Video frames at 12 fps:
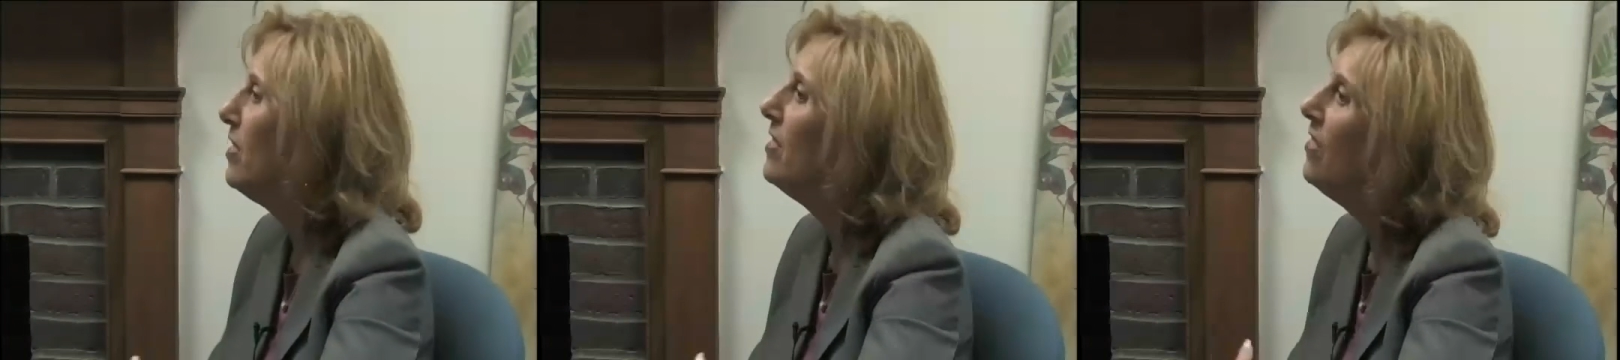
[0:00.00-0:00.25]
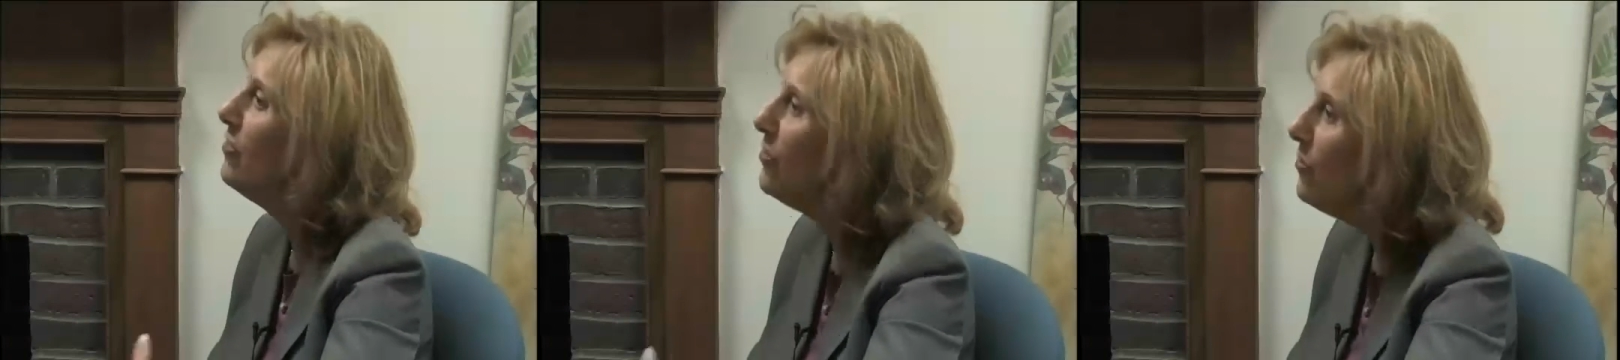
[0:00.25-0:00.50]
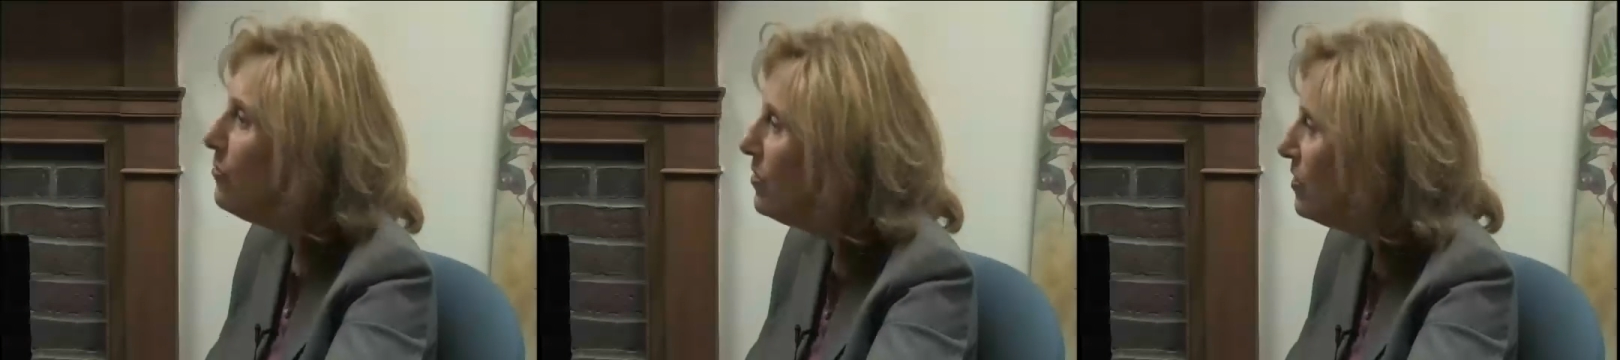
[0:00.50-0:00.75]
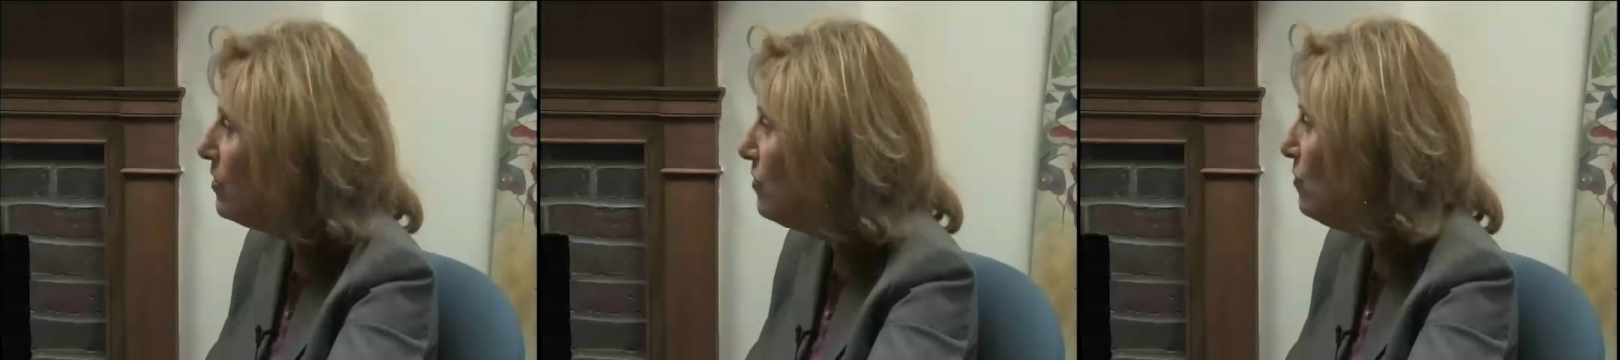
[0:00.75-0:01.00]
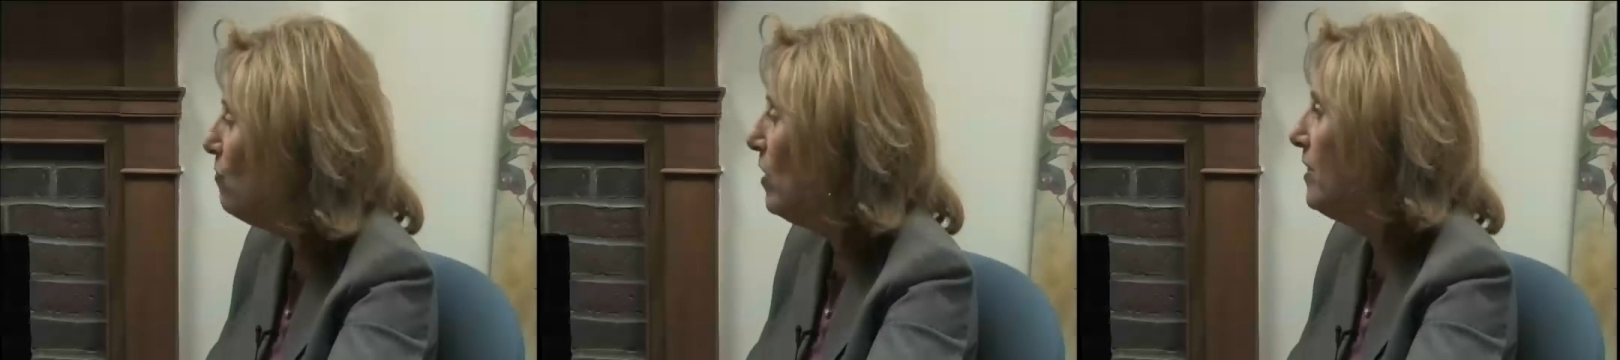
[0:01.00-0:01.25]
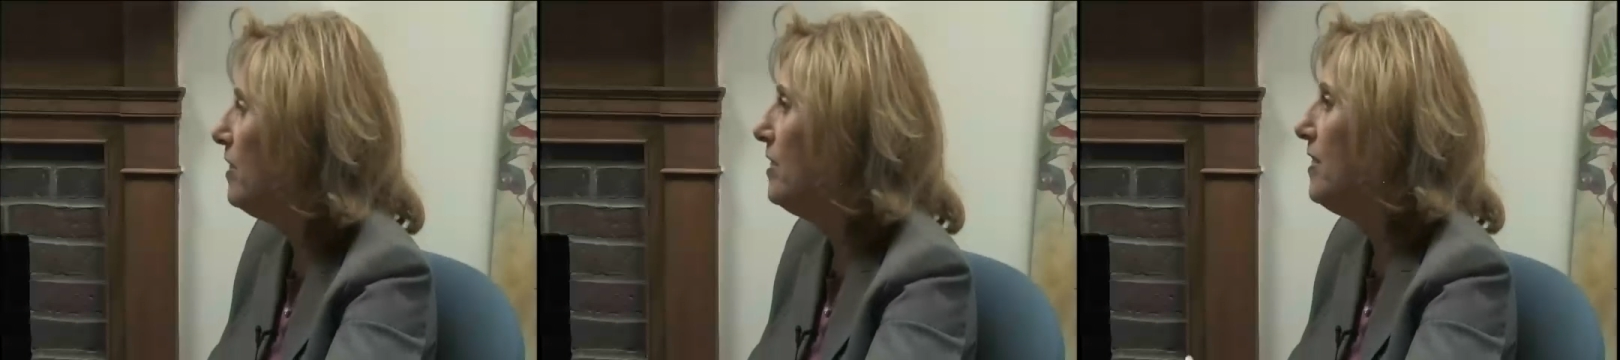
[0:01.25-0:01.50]
that their students do
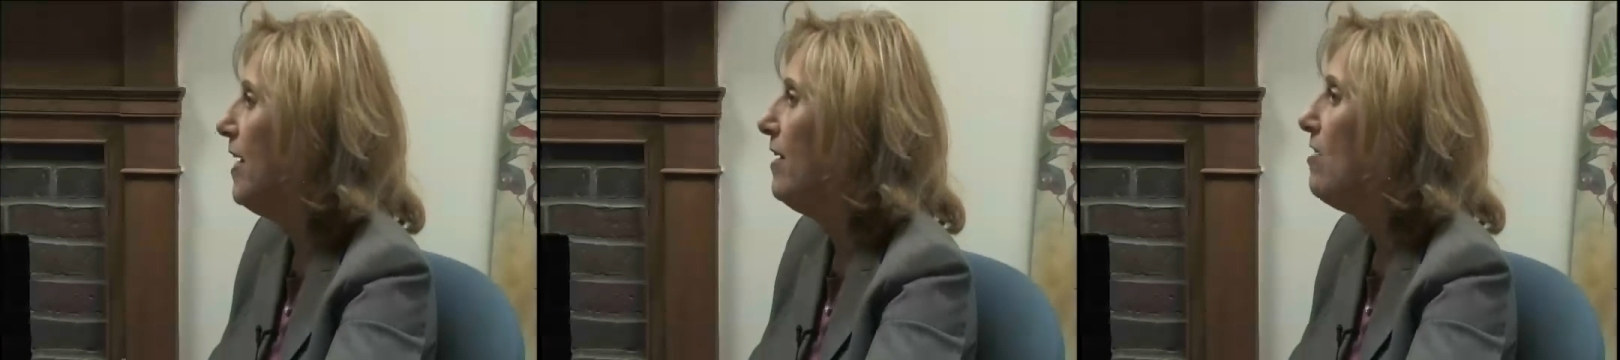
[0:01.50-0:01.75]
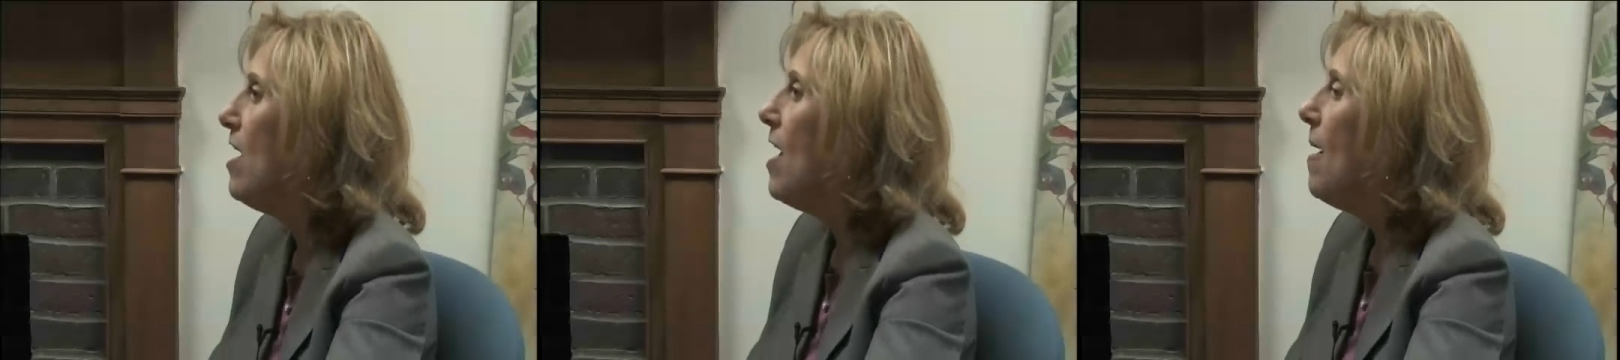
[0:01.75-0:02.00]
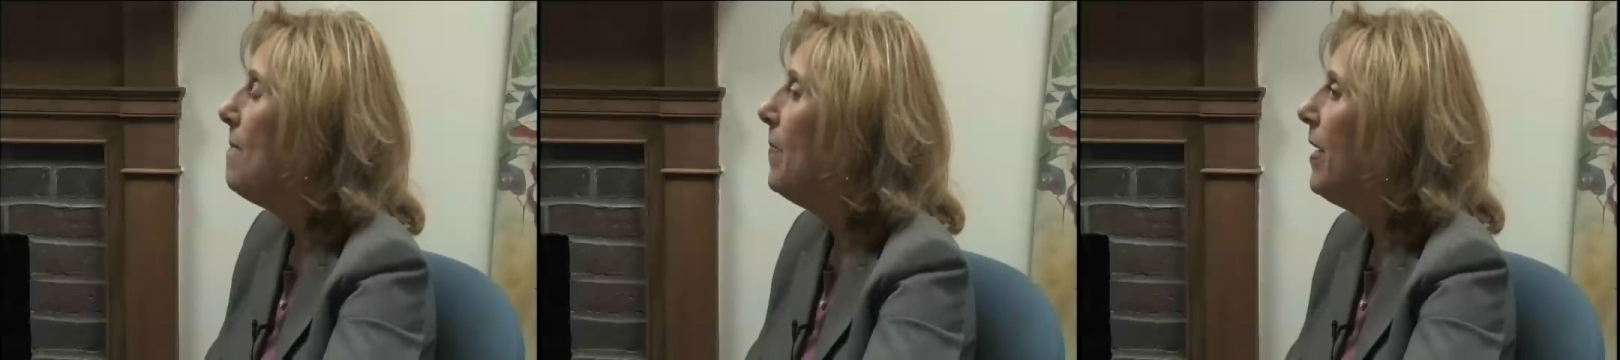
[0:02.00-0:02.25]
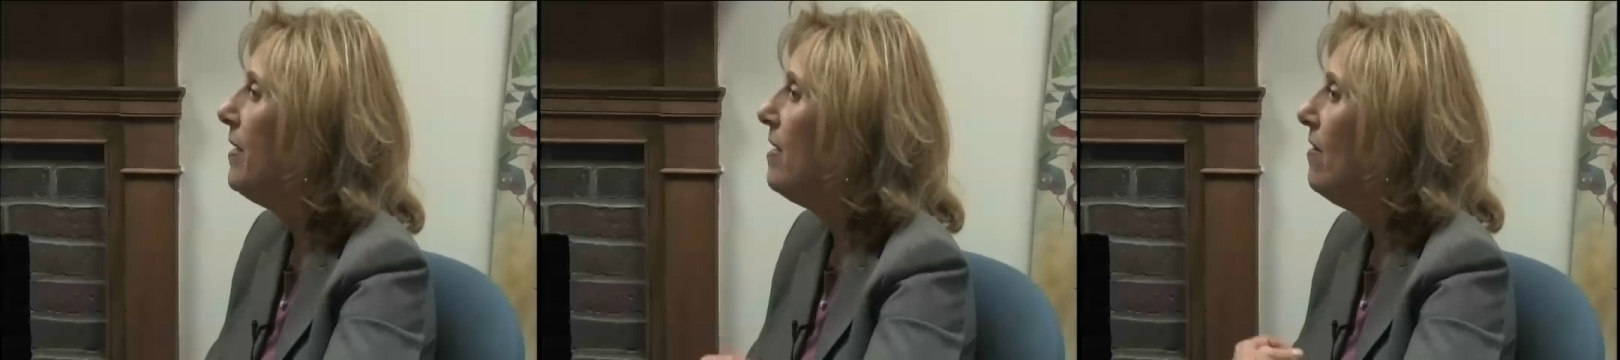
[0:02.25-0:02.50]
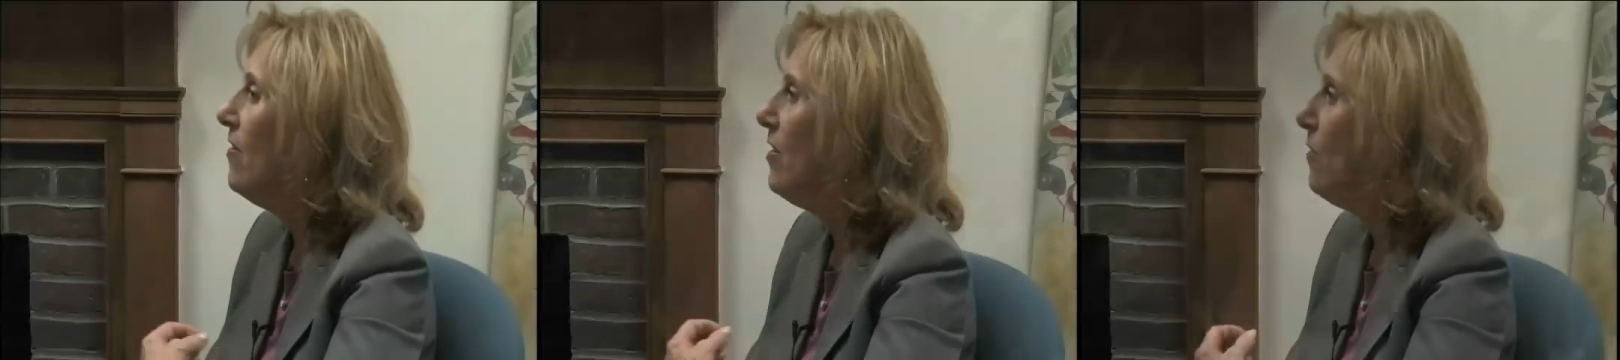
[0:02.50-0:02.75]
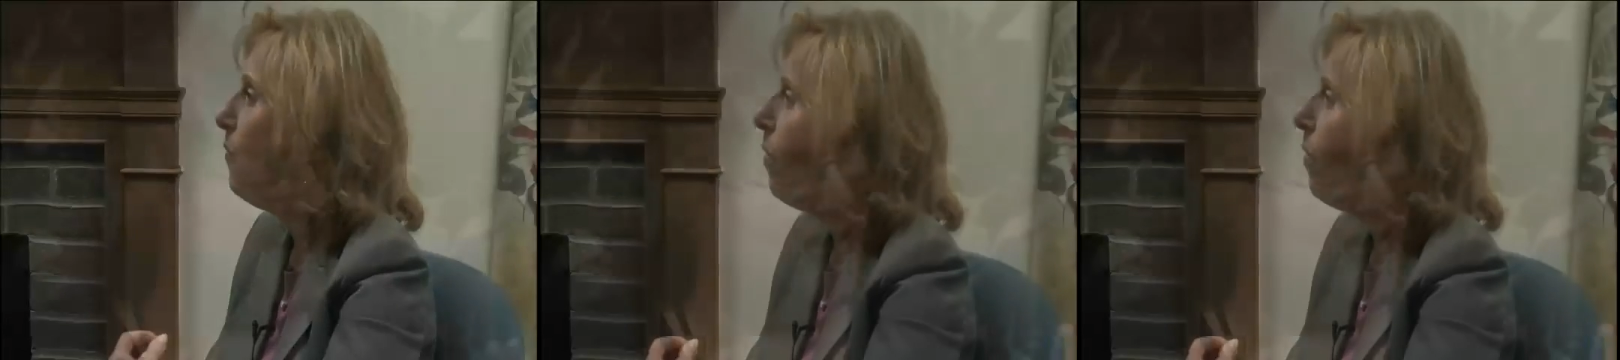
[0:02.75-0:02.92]
understand, but there